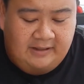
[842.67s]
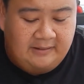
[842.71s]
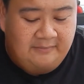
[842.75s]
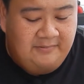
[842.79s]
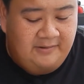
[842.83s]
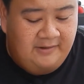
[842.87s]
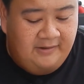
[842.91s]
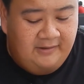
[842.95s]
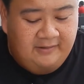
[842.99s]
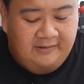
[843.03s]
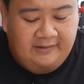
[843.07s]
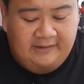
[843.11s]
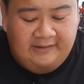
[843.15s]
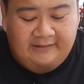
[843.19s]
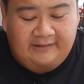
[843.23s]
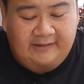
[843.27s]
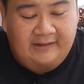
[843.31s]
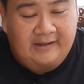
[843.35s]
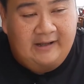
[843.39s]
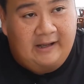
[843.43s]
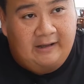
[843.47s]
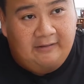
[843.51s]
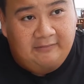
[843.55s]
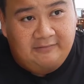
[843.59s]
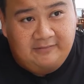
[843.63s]
I'm here
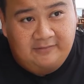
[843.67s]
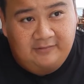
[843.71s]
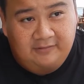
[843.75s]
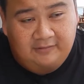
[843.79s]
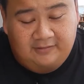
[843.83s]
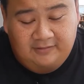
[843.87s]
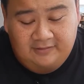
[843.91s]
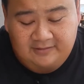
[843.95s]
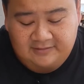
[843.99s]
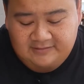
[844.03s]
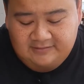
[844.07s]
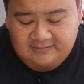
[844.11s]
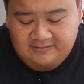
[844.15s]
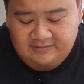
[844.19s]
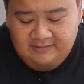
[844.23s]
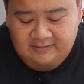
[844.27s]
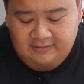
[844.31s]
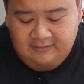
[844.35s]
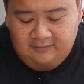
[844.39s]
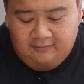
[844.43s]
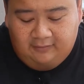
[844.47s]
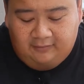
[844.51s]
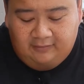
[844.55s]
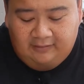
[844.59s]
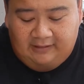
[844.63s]
eating outdoors
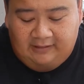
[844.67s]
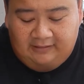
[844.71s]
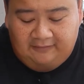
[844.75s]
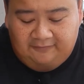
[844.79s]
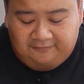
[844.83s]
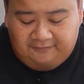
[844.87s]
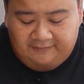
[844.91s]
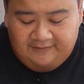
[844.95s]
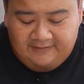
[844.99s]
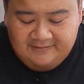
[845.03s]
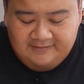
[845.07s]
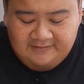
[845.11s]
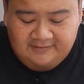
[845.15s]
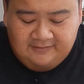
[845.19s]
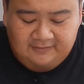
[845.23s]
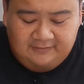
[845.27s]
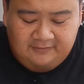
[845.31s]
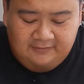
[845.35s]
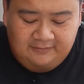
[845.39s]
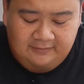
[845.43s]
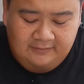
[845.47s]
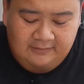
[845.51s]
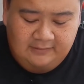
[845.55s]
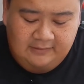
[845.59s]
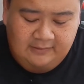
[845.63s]
or al
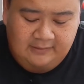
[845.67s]
fresco